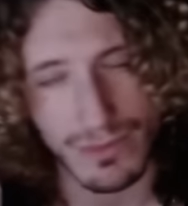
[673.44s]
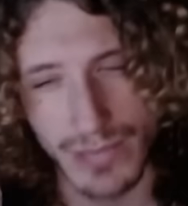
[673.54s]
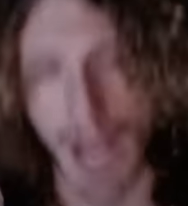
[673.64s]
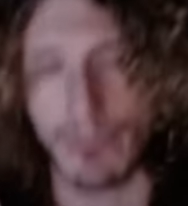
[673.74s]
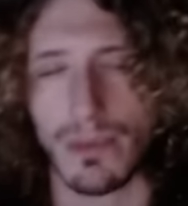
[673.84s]

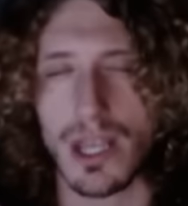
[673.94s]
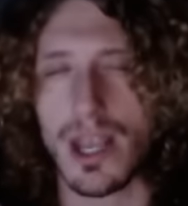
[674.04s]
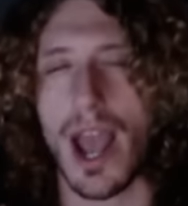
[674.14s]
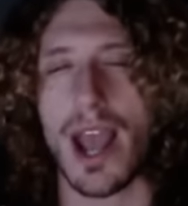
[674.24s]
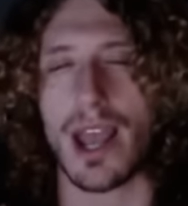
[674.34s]
damn,
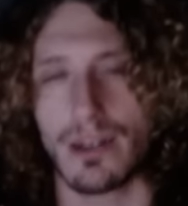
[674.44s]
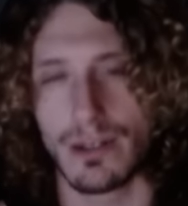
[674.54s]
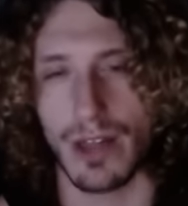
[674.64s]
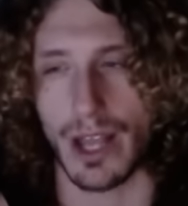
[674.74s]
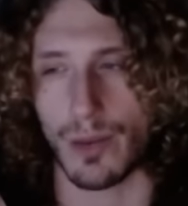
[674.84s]
EA
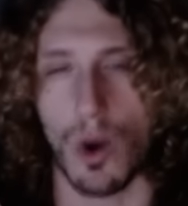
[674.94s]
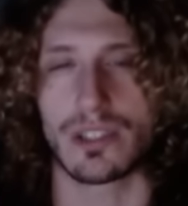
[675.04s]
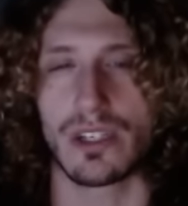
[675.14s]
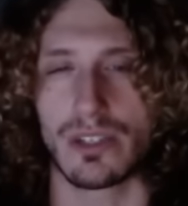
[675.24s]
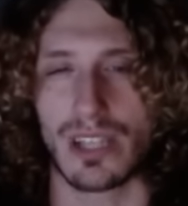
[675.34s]
like
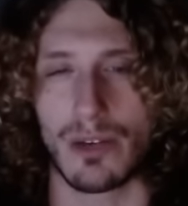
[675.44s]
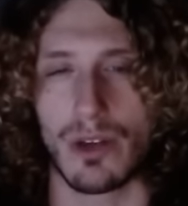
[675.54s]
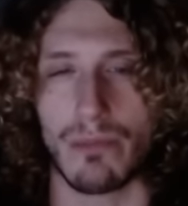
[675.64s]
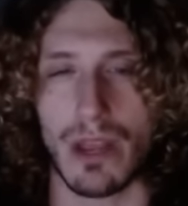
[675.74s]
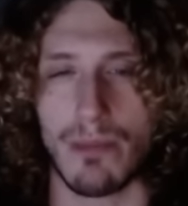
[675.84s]
wants to do something
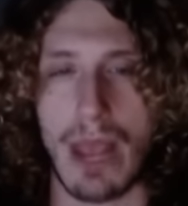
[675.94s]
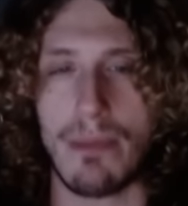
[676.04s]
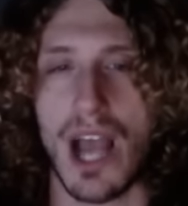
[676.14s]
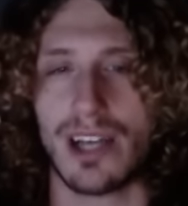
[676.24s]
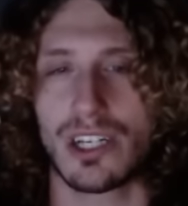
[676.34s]
with me.
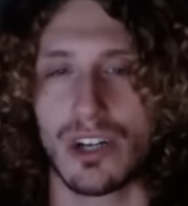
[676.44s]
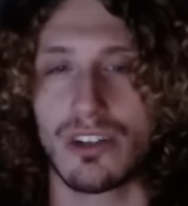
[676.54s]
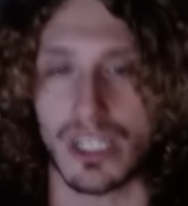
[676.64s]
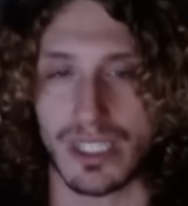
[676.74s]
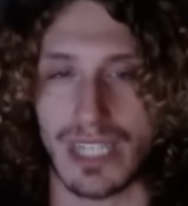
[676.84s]
Maybe I should
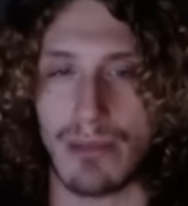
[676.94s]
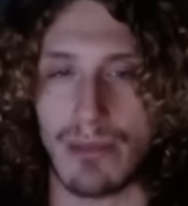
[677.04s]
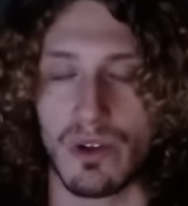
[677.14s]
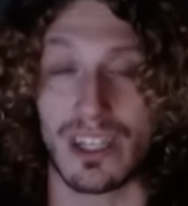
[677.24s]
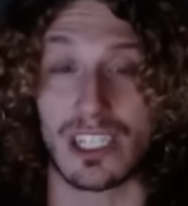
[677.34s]
just keep
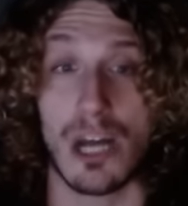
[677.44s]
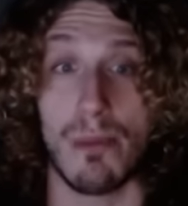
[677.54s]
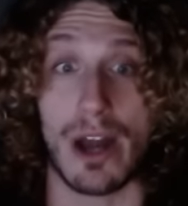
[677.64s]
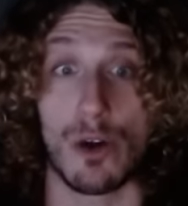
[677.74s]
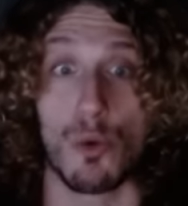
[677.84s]
doing this no
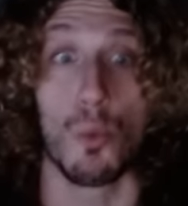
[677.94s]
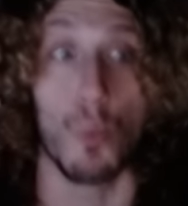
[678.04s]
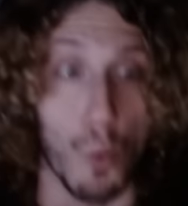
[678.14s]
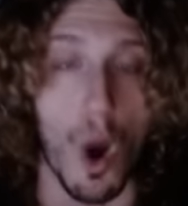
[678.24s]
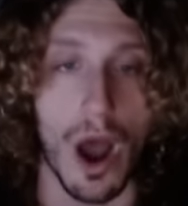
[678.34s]
matter
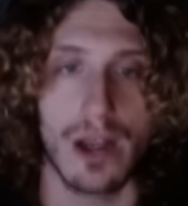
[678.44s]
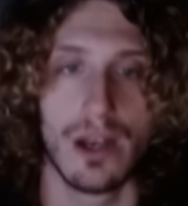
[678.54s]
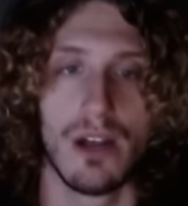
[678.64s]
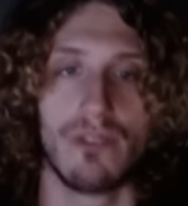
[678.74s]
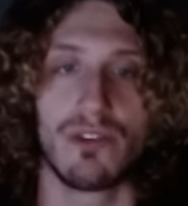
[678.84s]
what
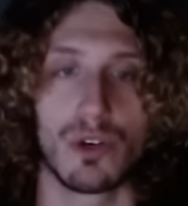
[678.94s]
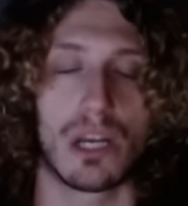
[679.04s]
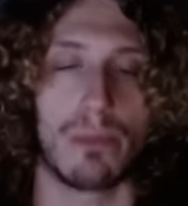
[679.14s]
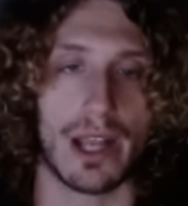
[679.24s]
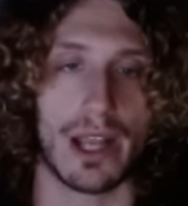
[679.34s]

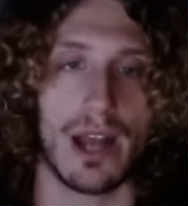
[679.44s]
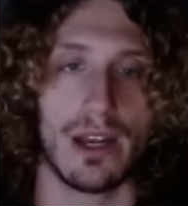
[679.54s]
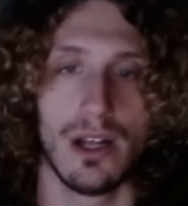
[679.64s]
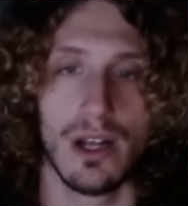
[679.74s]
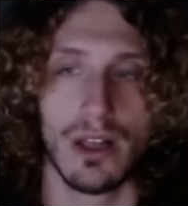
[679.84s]
viewership I get.
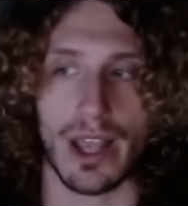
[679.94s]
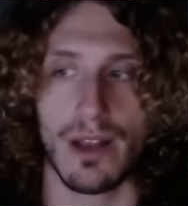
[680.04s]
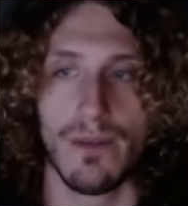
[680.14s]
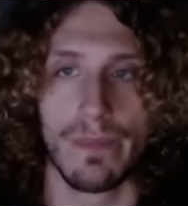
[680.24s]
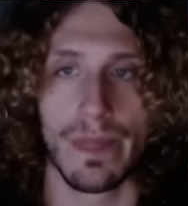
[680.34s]
Like,
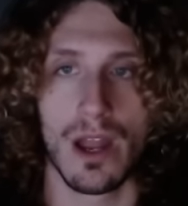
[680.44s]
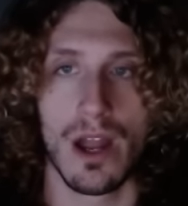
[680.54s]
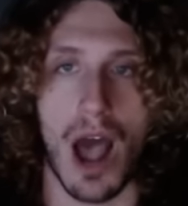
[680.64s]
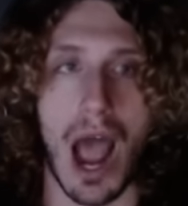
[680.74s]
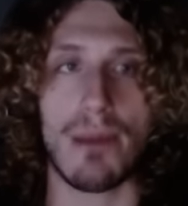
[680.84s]

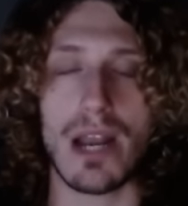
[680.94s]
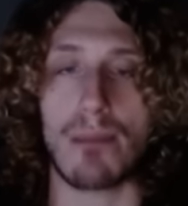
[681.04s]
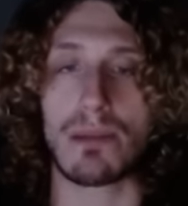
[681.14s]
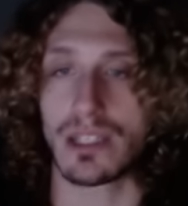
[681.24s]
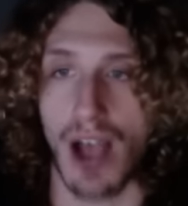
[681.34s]
I might
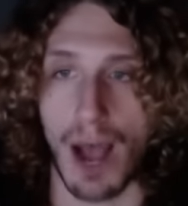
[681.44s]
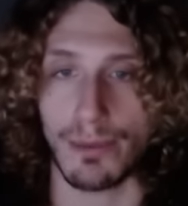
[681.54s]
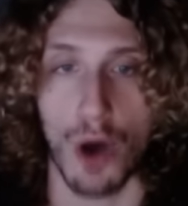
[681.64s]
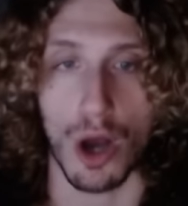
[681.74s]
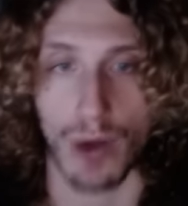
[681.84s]
not be the top
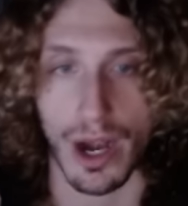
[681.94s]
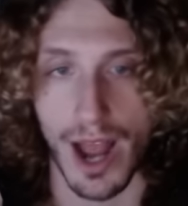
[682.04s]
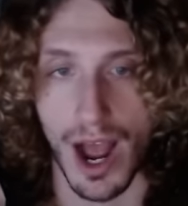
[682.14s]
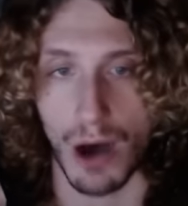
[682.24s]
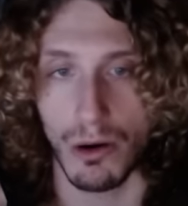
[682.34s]
dog right
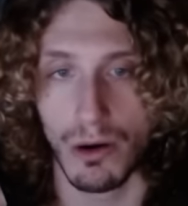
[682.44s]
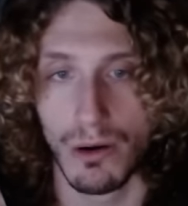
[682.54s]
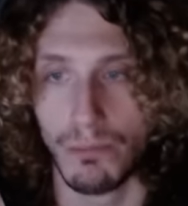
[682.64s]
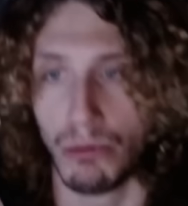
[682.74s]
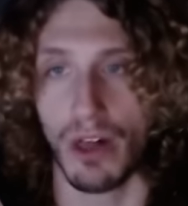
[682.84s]
now,
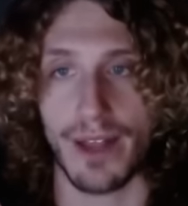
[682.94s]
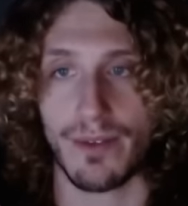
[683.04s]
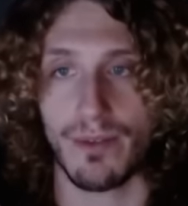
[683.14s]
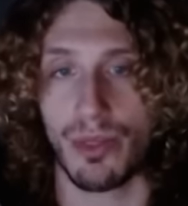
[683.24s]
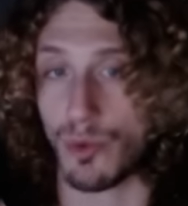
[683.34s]
but like
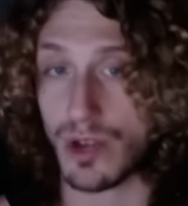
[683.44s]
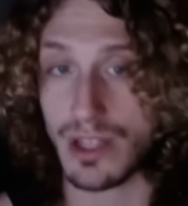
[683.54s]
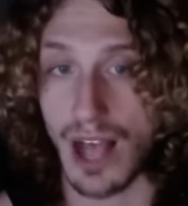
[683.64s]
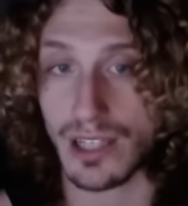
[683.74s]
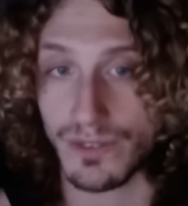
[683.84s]

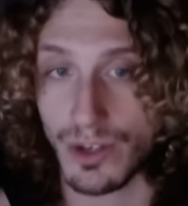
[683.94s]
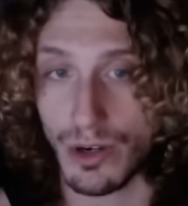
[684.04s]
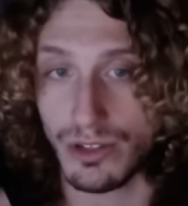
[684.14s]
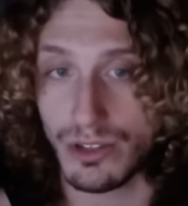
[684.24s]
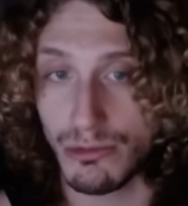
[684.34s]
3,000
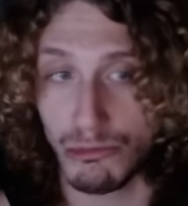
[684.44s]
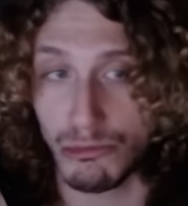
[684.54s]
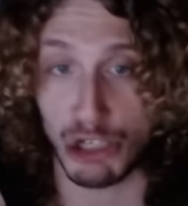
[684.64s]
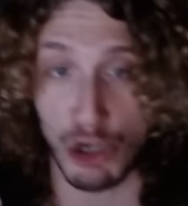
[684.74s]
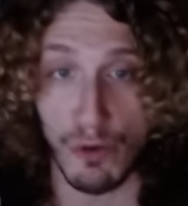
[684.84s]
viewers,
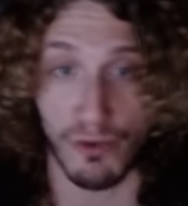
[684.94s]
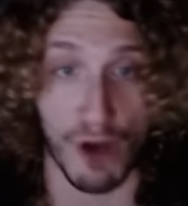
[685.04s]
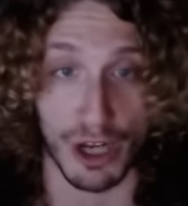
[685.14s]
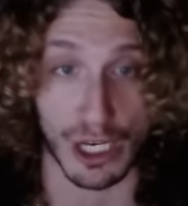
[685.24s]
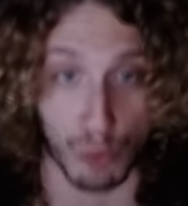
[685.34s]
still
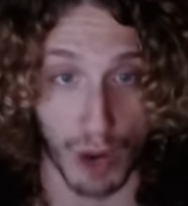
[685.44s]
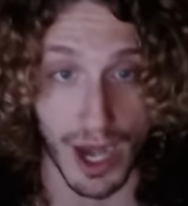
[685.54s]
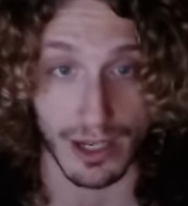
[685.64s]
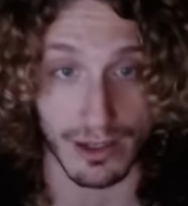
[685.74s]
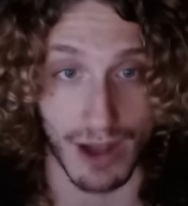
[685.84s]
fucking
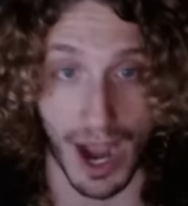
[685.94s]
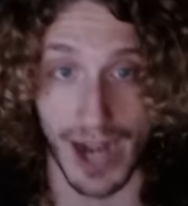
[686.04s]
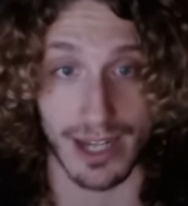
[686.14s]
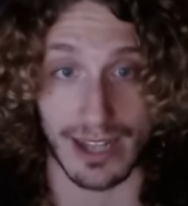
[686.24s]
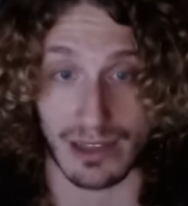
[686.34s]
great. I
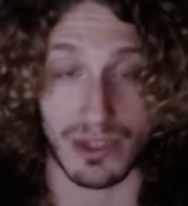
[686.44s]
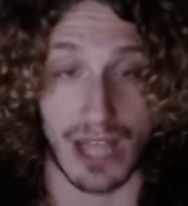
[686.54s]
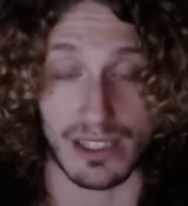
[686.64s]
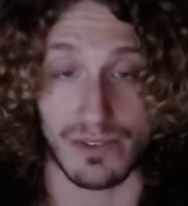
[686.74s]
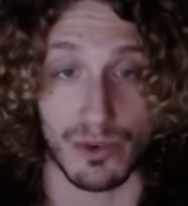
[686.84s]
didn't get
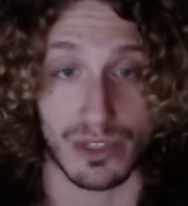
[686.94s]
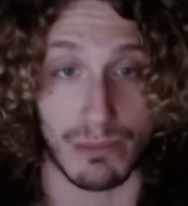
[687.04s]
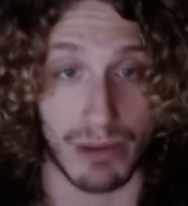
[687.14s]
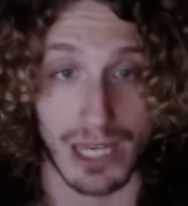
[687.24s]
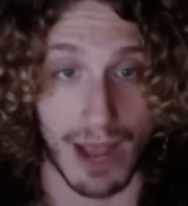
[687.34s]
3,000 viewers
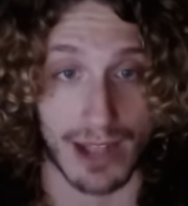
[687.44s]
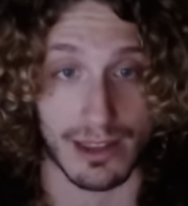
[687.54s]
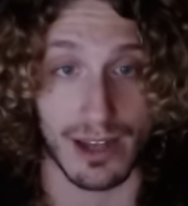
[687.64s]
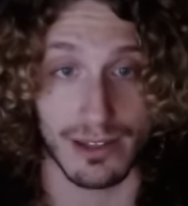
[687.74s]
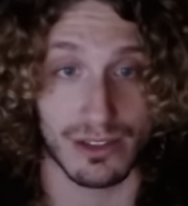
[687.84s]
competing back
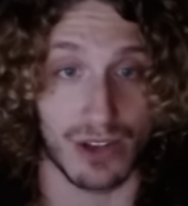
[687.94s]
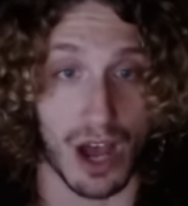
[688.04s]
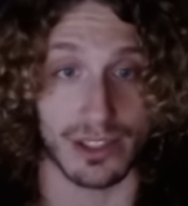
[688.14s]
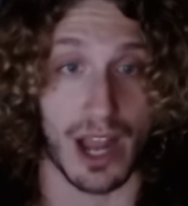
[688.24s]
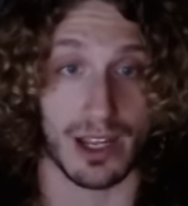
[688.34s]
then, so I
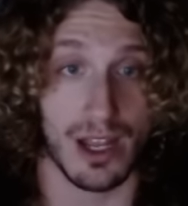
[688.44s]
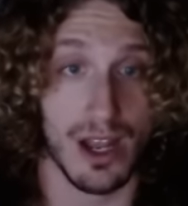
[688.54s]
was like,